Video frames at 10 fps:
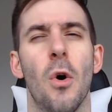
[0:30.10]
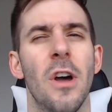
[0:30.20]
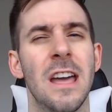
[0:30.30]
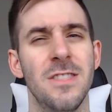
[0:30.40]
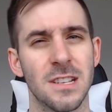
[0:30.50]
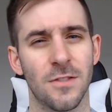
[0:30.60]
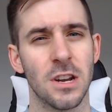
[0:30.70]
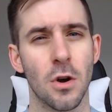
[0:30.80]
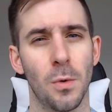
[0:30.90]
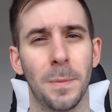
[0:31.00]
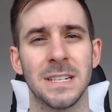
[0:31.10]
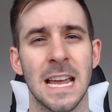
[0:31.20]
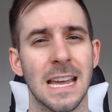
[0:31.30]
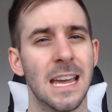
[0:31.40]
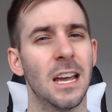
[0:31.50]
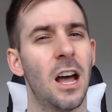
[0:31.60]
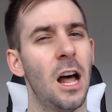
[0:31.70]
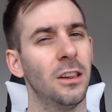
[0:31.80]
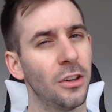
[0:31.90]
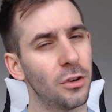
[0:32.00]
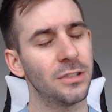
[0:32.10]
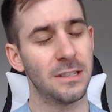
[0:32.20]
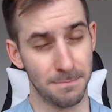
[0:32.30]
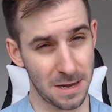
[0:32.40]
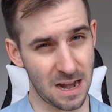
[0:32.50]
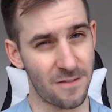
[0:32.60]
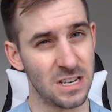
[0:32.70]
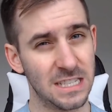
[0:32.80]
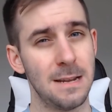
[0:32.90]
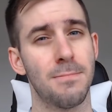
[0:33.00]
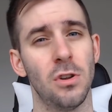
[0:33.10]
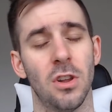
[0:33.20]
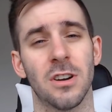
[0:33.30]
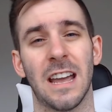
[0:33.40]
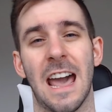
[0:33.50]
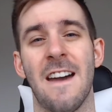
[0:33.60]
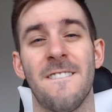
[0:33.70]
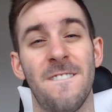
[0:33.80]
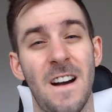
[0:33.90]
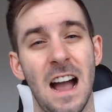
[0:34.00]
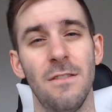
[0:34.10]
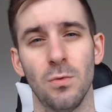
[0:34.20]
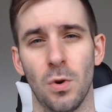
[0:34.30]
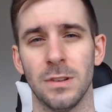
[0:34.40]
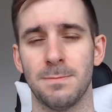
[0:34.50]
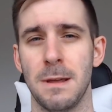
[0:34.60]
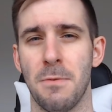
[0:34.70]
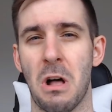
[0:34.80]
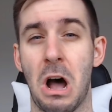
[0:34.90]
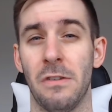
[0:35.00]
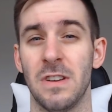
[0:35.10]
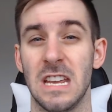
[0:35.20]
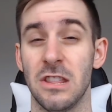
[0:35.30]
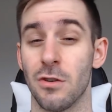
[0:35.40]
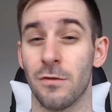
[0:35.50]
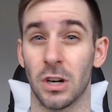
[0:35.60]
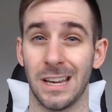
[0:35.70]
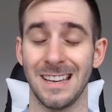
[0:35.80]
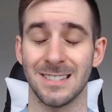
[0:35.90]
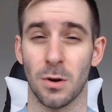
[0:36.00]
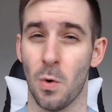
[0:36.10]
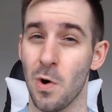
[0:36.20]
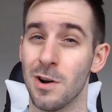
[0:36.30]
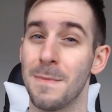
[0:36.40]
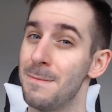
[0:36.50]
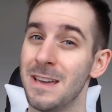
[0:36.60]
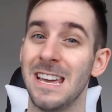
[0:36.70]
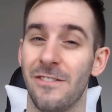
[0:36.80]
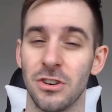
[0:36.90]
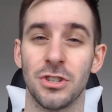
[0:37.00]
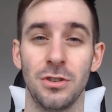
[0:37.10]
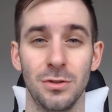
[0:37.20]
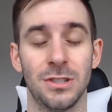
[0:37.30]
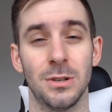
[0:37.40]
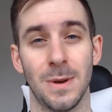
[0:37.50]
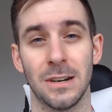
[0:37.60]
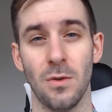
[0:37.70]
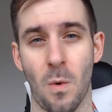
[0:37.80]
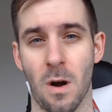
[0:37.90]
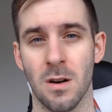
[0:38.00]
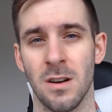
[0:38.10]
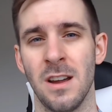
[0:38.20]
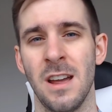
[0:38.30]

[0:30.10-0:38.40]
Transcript: in this video, we'll be taking a little bit of a deeper look at 5 rules people often either forget or maybe even choose to ignore.